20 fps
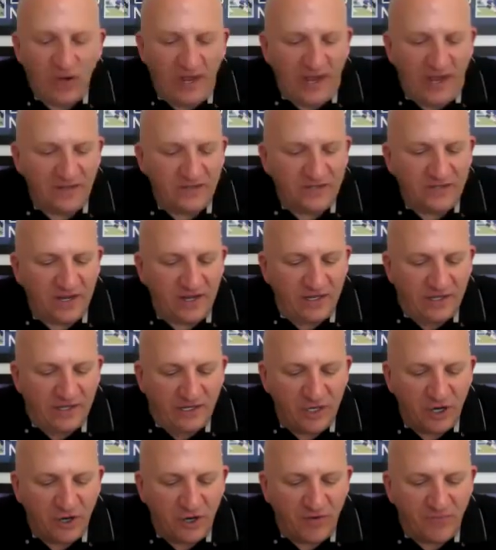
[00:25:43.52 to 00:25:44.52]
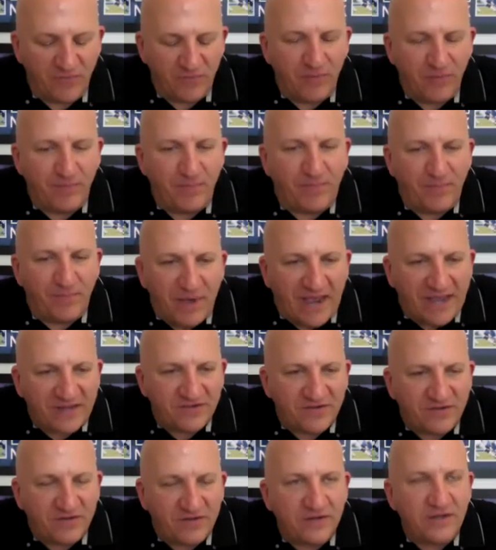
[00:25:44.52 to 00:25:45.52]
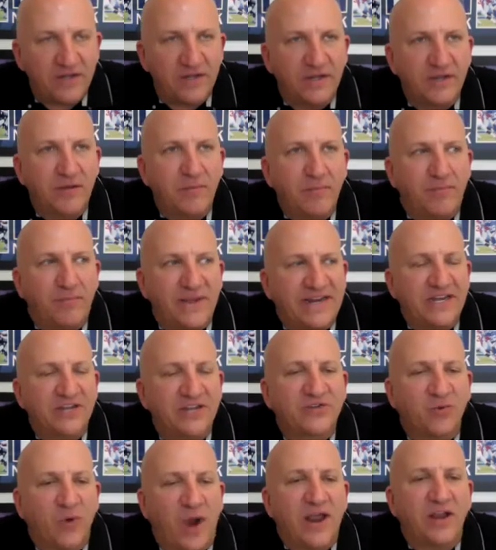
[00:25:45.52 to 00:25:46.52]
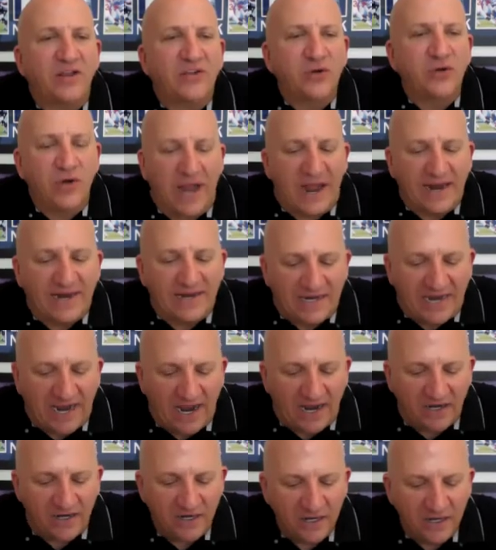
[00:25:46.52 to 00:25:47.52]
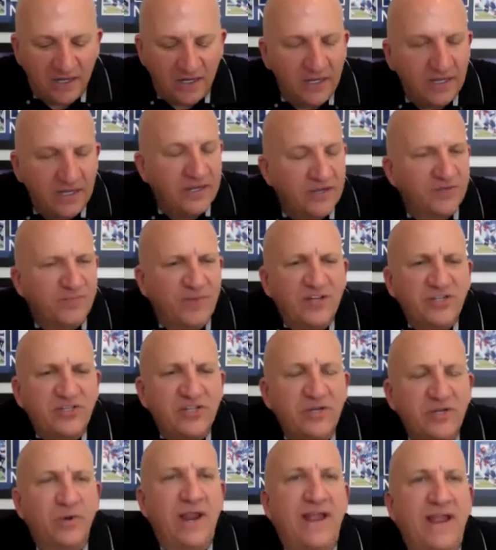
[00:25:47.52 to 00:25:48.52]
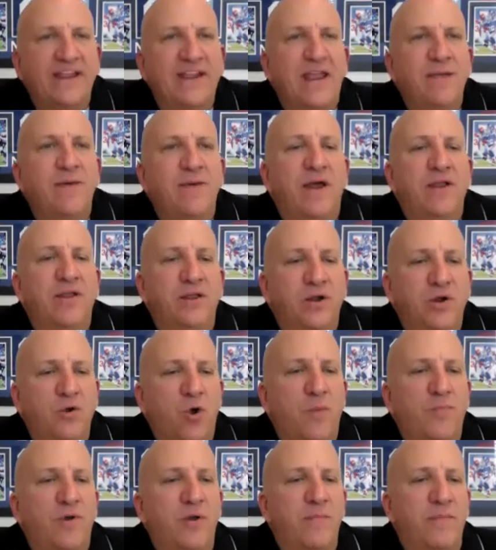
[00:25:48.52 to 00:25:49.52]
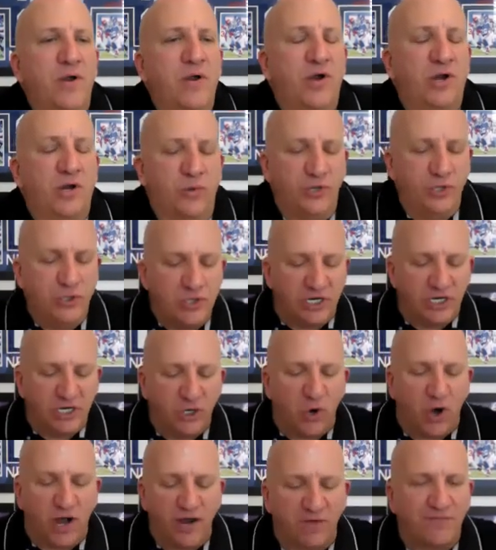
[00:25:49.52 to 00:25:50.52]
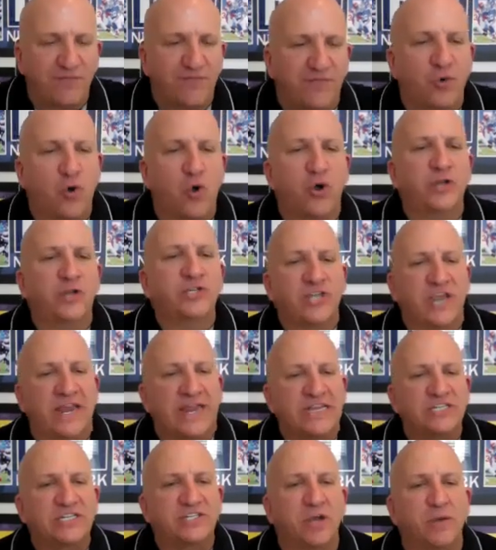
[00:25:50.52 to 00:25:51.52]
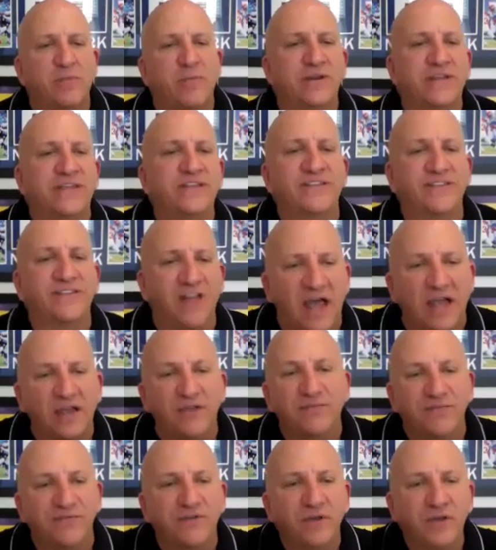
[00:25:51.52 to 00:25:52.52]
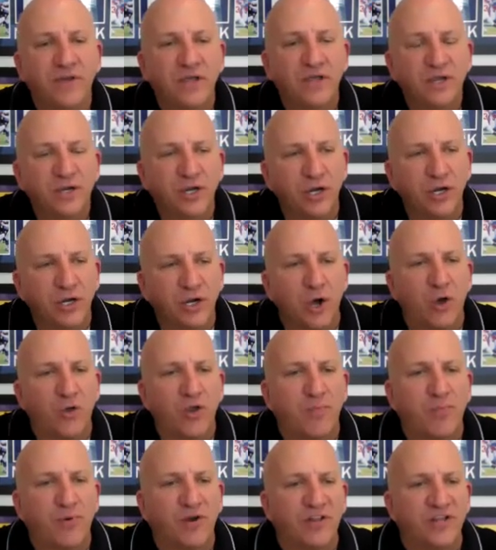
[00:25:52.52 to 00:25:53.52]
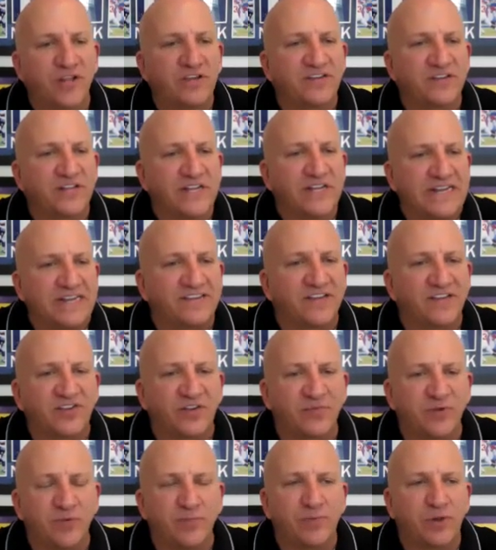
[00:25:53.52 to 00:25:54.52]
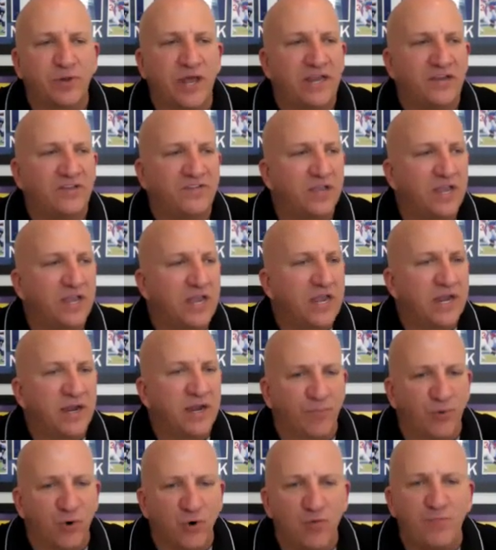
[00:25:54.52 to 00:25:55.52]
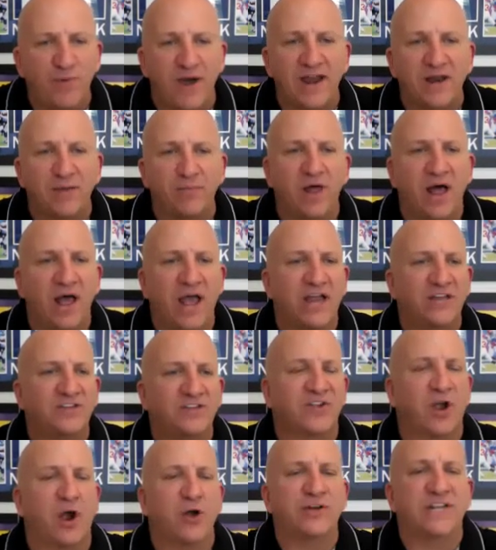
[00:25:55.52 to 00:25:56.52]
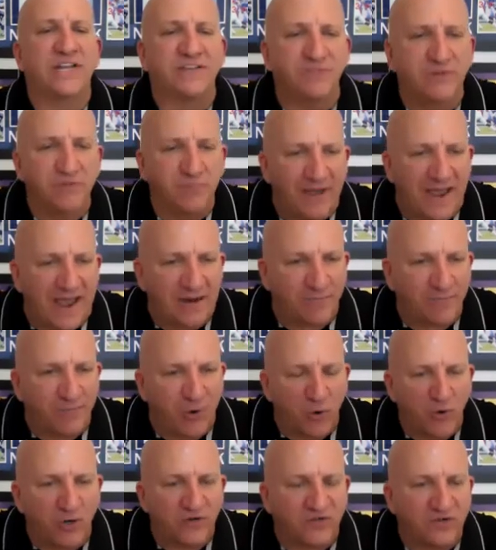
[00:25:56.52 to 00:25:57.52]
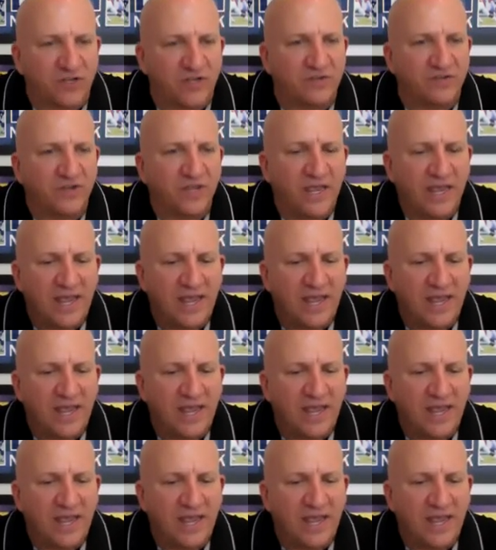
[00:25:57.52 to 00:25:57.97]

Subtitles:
I'll tell you, you know, the best and the biggest gratitude I get, especially when I came out of the corporate America, when you can go on the floor and change somebody's life. You can go there, put these lean systems in place, improve bottom line, start giving back bonuses,